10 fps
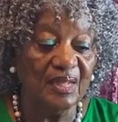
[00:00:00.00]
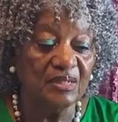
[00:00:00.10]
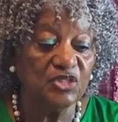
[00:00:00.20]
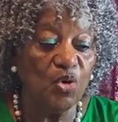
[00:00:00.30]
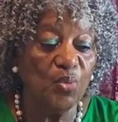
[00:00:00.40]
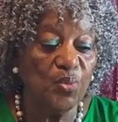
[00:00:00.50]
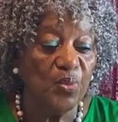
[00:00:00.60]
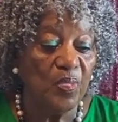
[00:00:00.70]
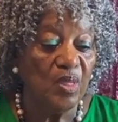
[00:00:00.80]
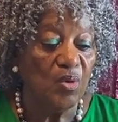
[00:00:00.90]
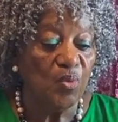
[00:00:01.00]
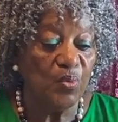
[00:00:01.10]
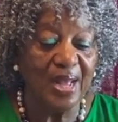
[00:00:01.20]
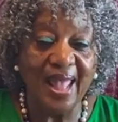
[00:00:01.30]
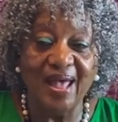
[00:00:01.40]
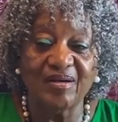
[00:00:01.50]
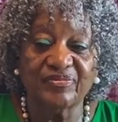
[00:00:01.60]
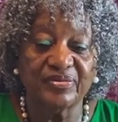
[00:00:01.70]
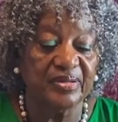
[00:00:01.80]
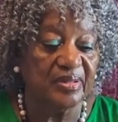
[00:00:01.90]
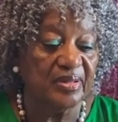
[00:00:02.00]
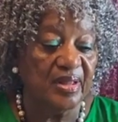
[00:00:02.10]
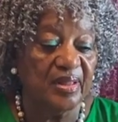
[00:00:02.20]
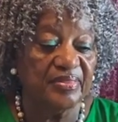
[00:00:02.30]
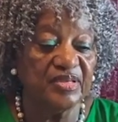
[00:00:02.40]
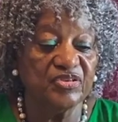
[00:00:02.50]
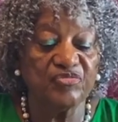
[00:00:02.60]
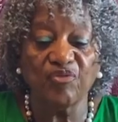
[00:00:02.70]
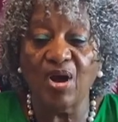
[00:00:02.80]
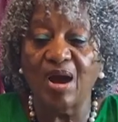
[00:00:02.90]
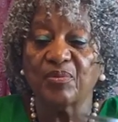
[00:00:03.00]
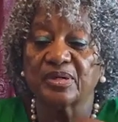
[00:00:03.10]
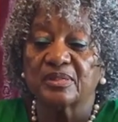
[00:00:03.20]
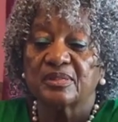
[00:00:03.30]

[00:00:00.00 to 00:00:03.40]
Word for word: So we have this is for our